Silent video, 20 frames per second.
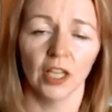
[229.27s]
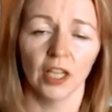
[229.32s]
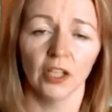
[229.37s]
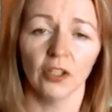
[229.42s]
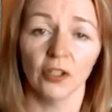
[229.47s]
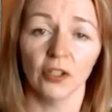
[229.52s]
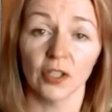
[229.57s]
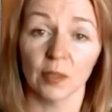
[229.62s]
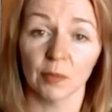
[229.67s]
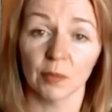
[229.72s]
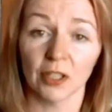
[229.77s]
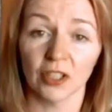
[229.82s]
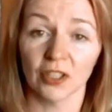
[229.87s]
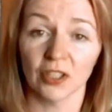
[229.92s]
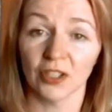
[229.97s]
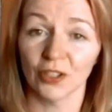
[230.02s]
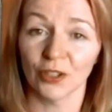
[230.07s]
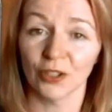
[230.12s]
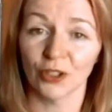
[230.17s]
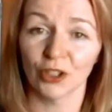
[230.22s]
Not so much
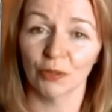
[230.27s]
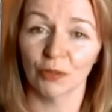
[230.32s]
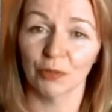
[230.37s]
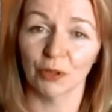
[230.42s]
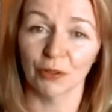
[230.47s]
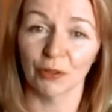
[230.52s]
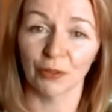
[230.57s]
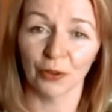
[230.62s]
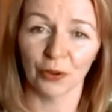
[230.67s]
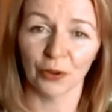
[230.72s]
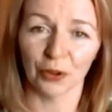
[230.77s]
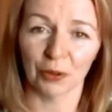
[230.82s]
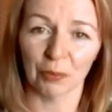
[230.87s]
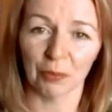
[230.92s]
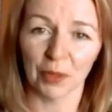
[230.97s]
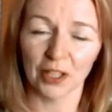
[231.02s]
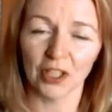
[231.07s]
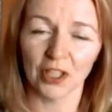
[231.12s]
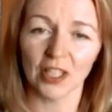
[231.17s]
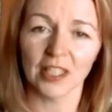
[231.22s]
that you drop your phone,
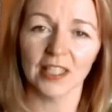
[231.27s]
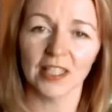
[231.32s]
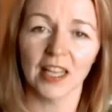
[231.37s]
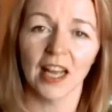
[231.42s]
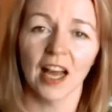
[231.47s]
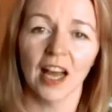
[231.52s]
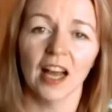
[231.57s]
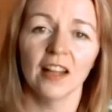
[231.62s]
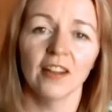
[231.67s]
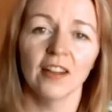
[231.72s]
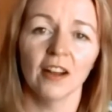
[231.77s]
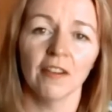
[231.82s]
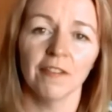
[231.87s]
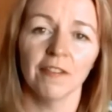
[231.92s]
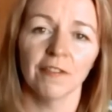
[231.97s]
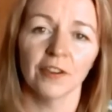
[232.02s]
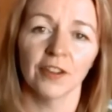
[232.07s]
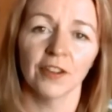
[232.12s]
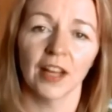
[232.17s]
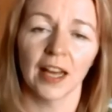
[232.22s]
but just enough
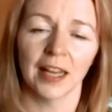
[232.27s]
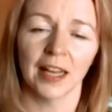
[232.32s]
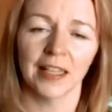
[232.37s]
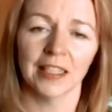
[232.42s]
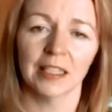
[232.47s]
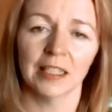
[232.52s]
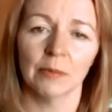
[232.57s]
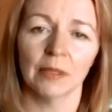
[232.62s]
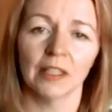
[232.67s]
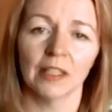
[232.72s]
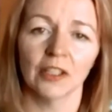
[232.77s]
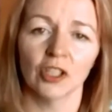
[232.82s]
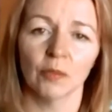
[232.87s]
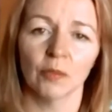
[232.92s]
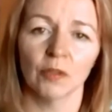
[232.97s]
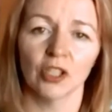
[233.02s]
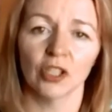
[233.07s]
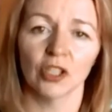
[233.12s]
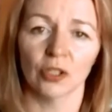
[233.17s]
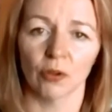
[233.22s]
for the hand to be a little
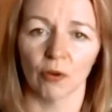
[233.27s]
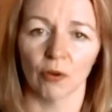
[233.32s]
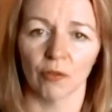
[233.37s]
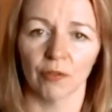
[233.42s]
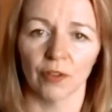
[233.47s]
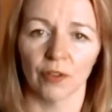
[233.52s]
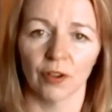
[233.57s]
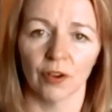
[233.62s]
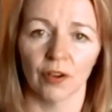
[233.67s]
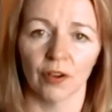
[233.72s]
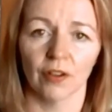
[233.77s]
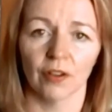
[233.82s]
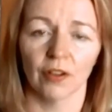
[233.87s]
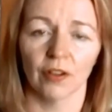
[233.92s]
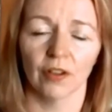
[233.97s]
bit softer.